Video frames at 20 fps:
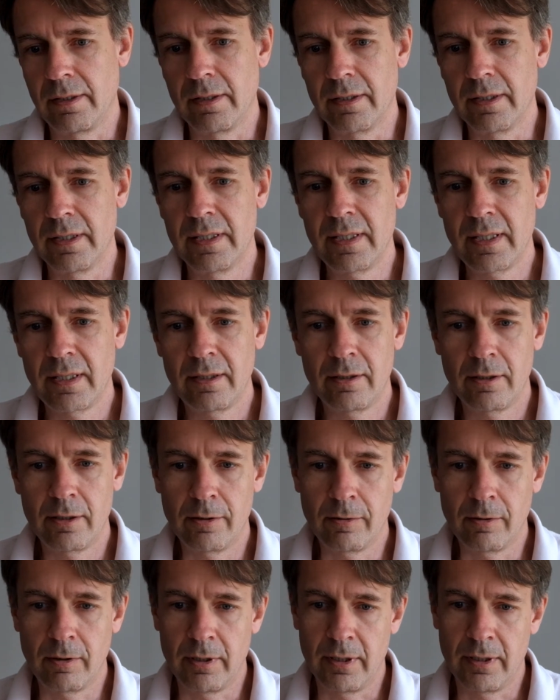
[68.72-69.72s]
The second
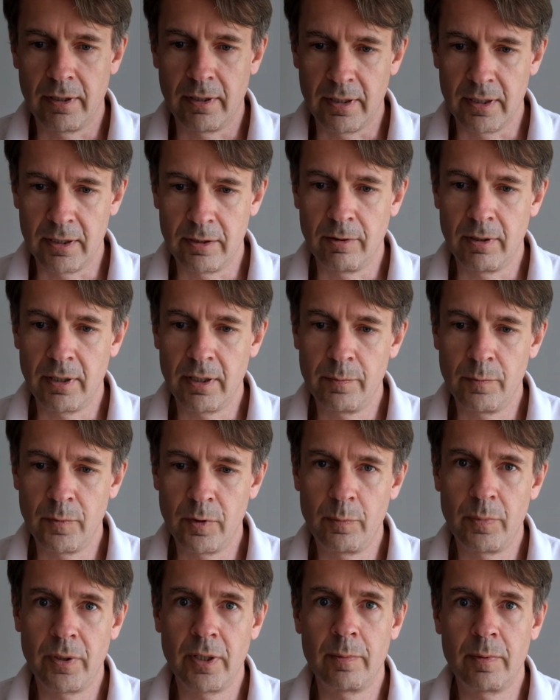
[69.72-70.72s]
goal is to let
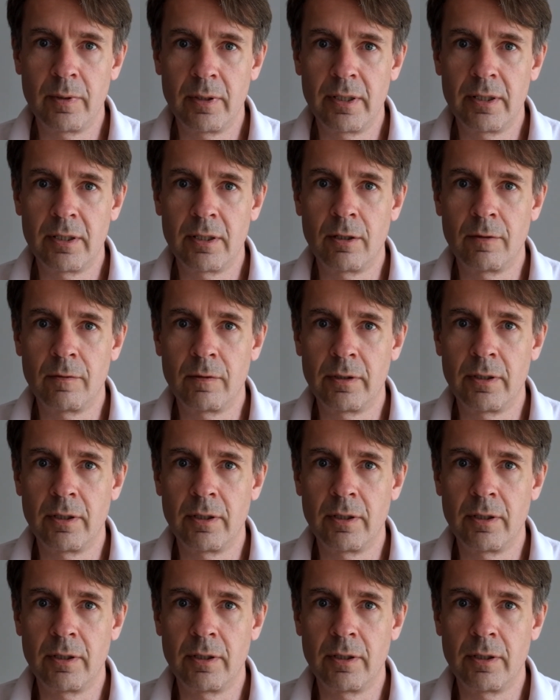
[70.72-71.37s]
more people discover